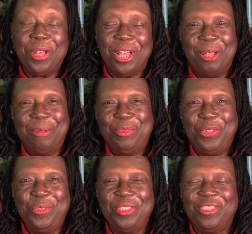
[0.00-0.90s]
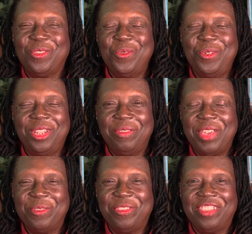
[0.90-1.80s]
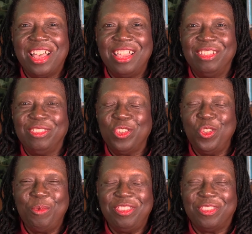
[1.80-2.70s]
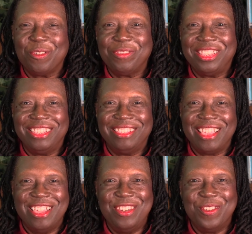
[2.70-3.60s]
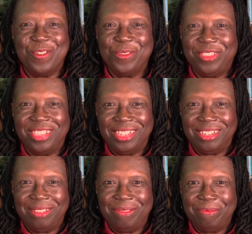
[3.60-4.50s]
Welcome to the School of Health Science, Human Services, and Nursing.